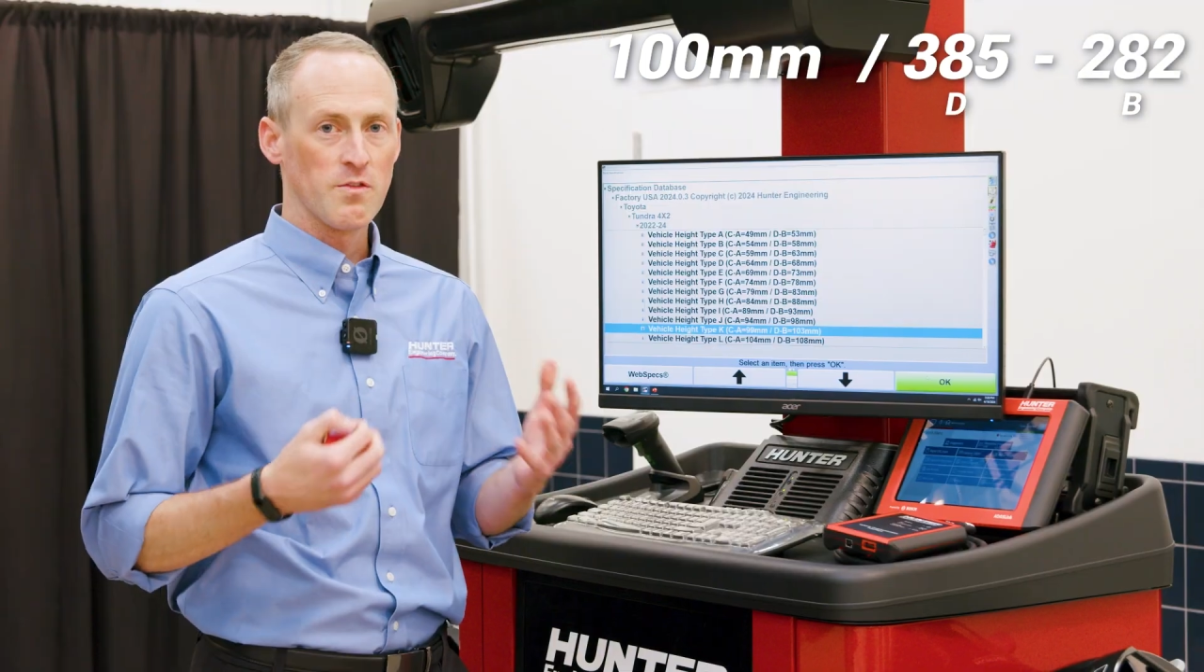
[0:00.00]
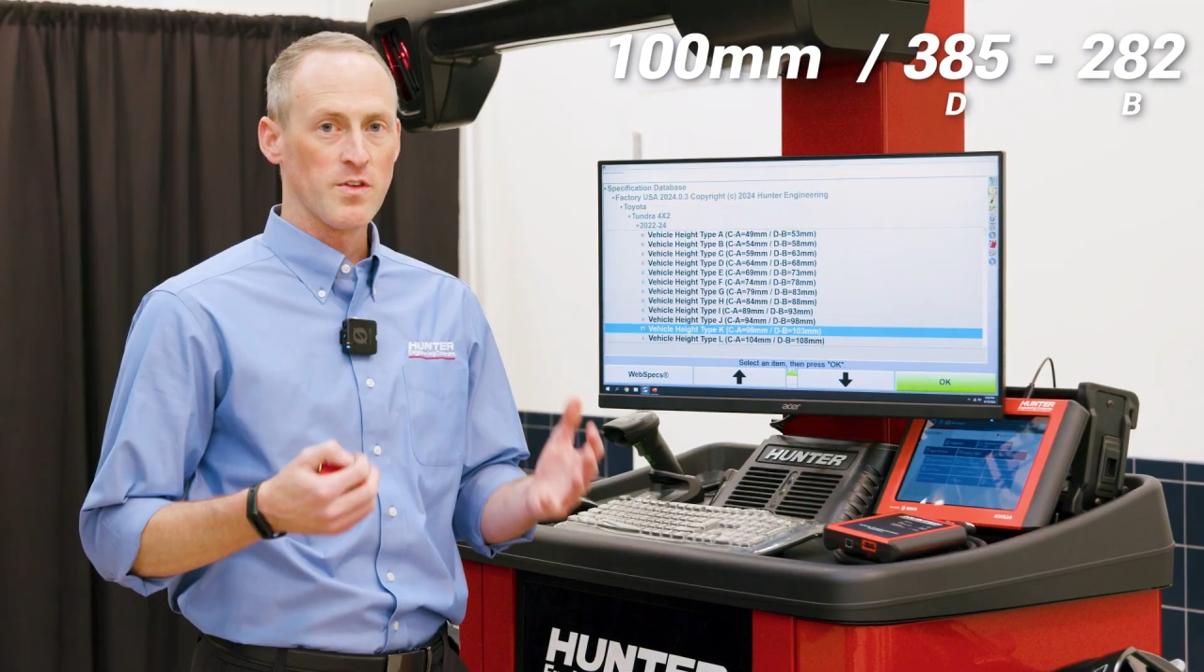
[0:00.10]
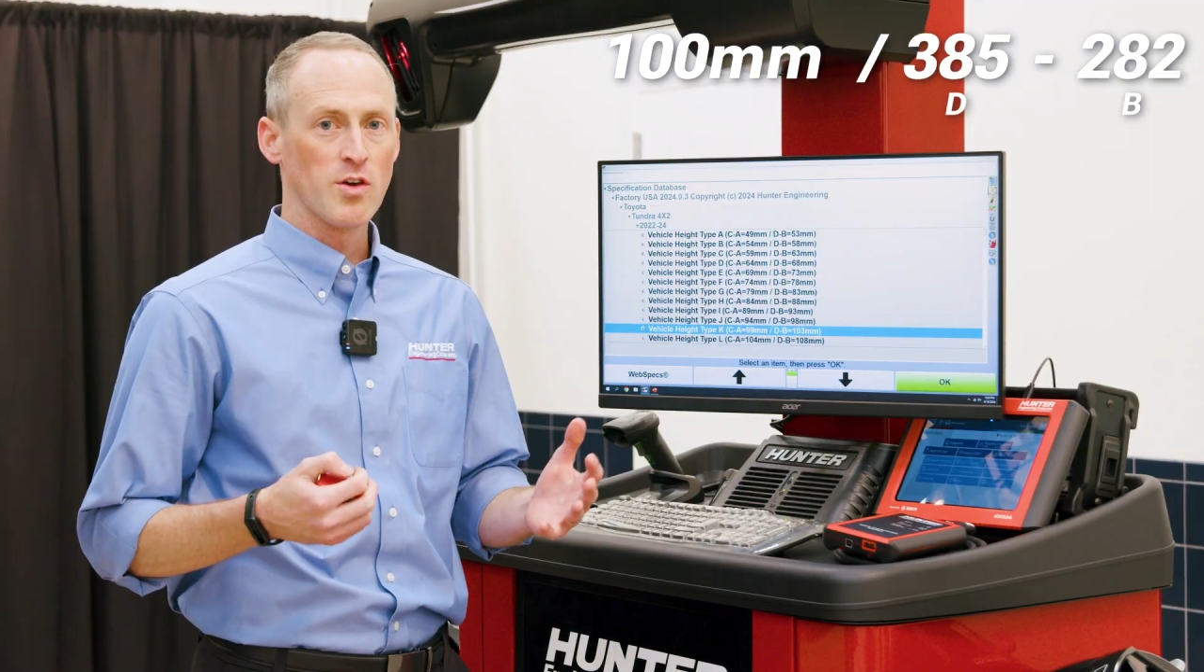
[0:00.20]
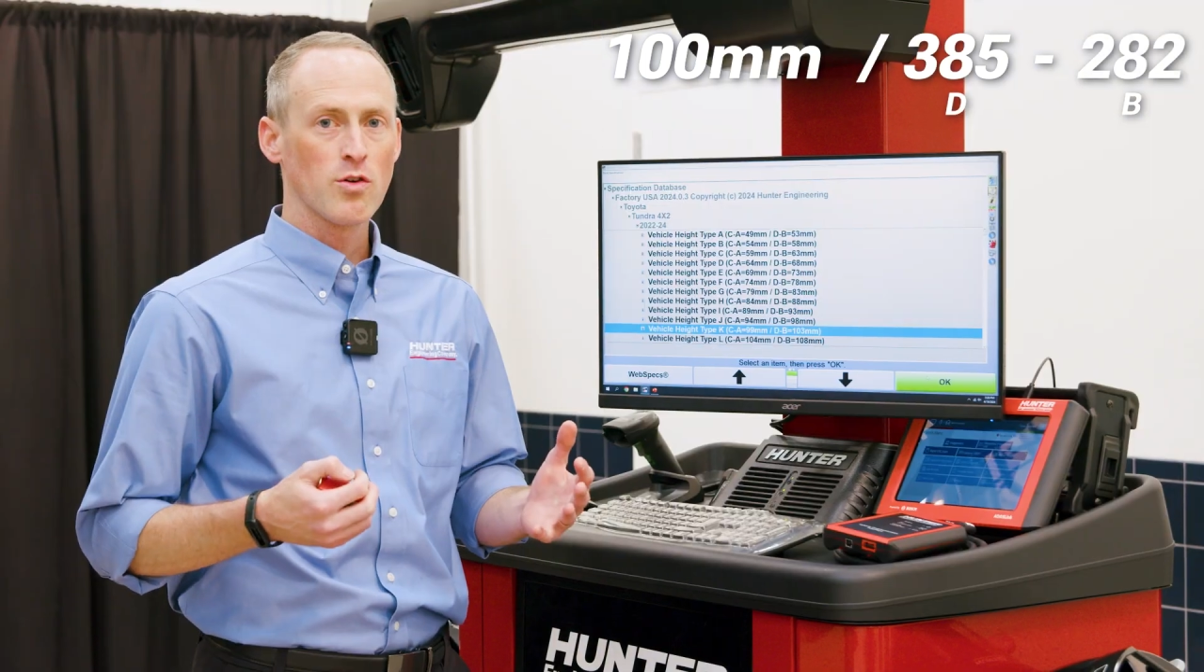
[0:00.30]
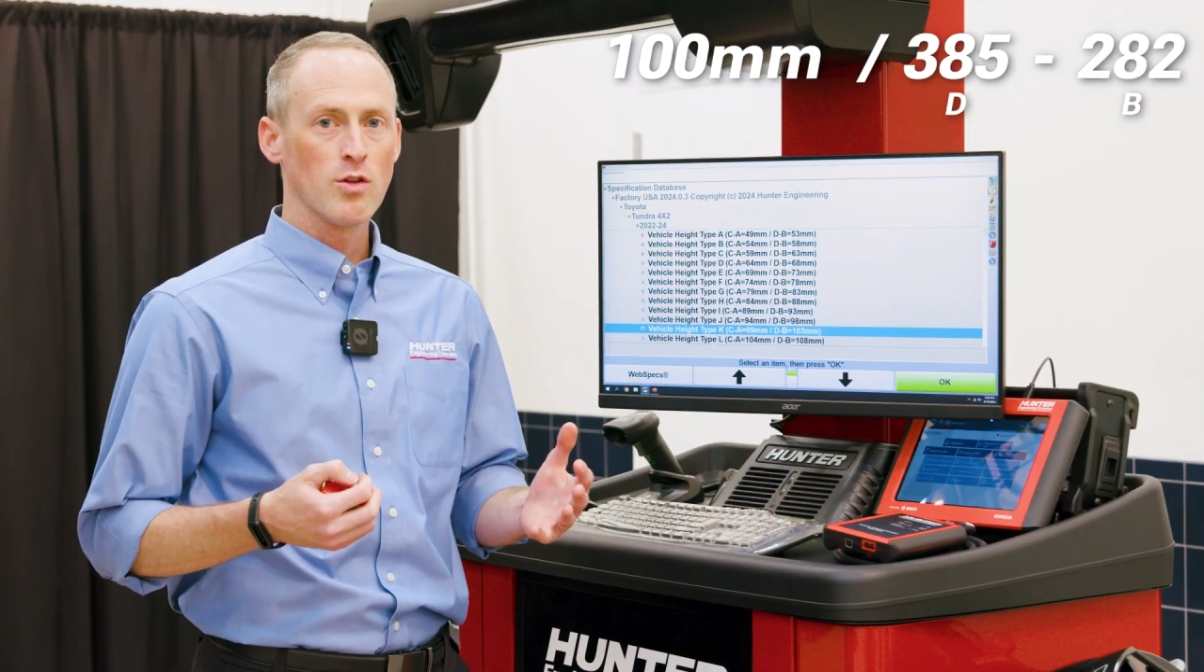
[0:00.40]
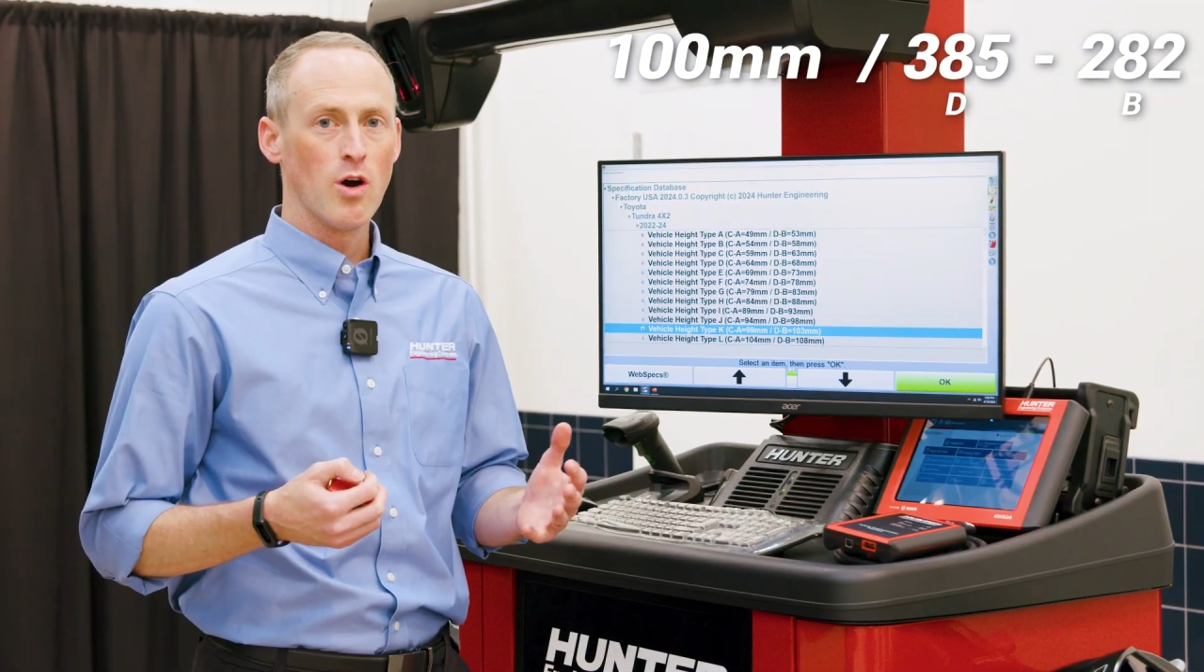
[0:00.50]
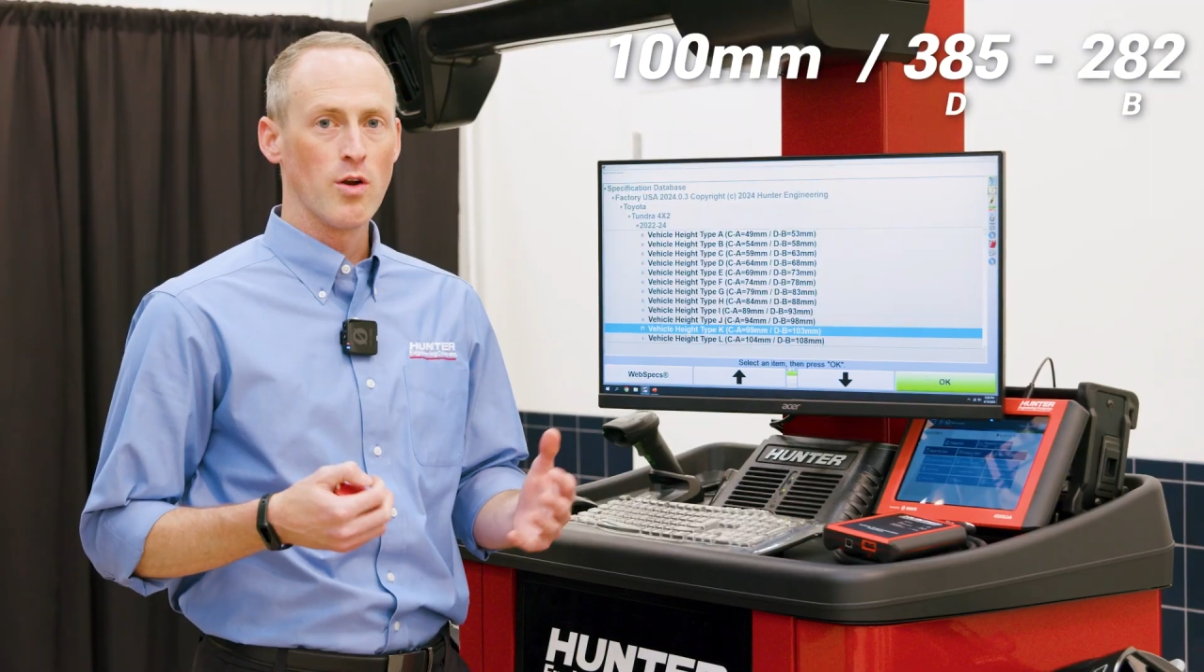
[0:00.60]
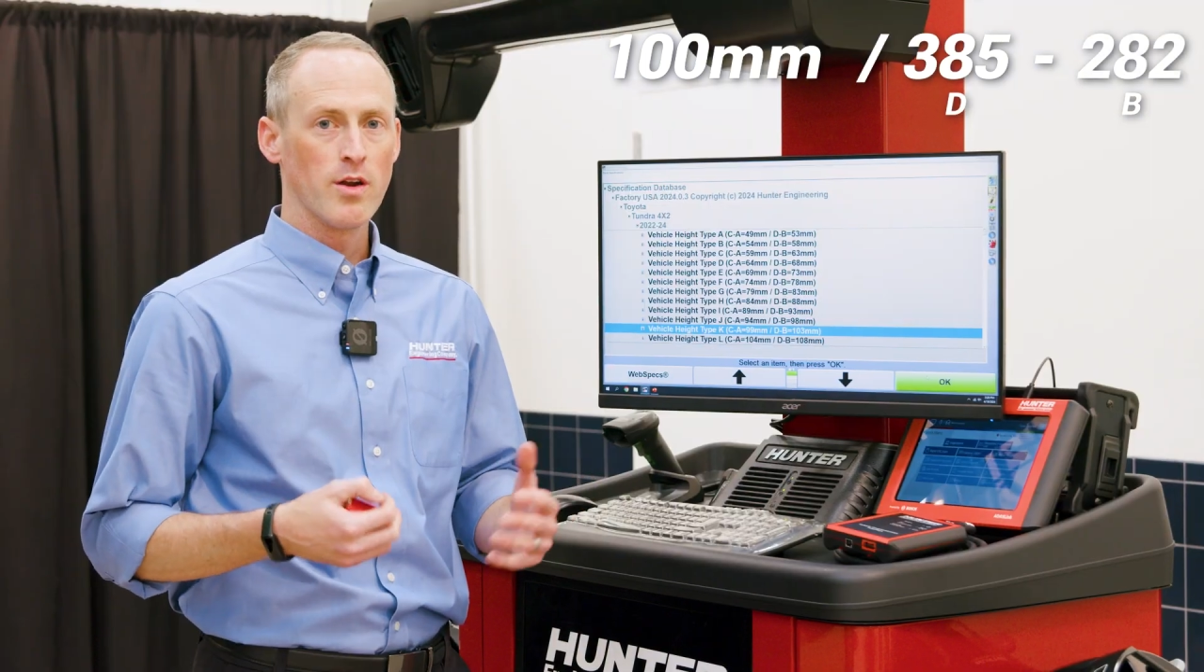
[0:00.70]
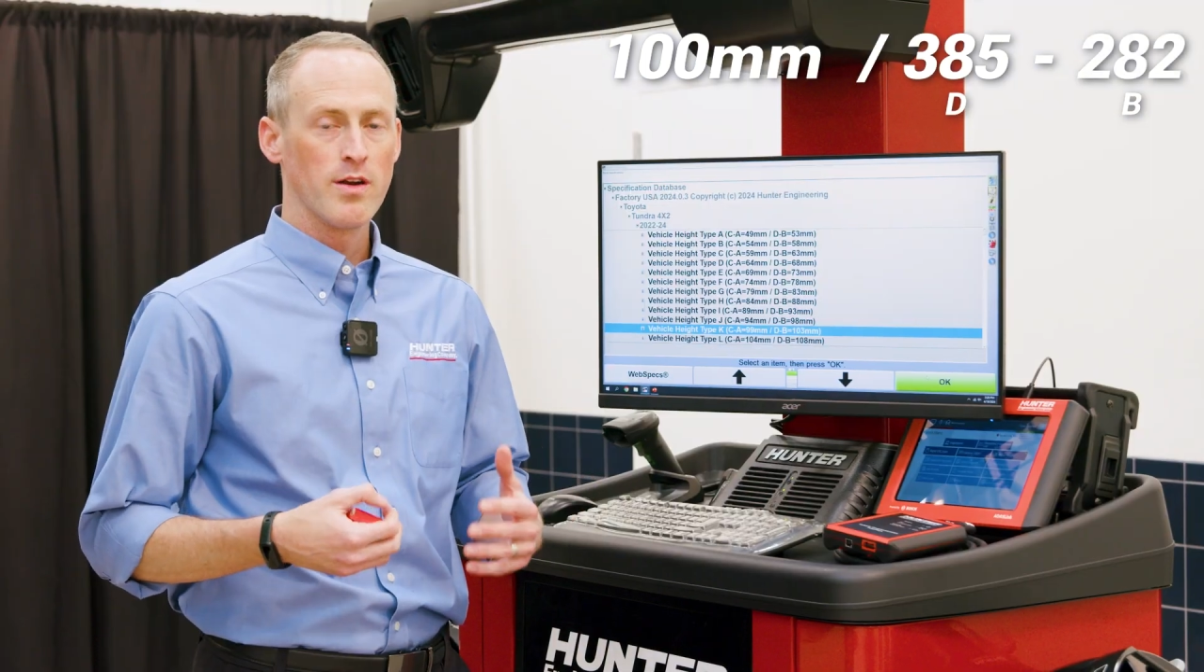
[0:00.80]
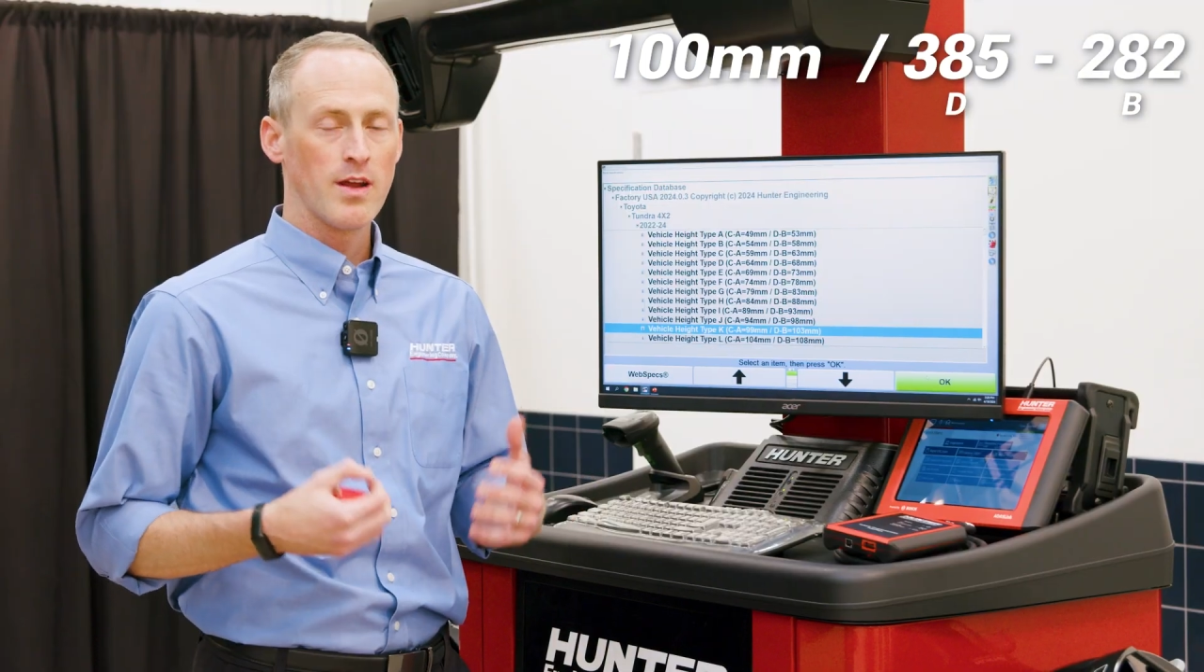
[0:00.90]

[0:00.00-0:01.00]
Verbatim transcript: vehicle loaded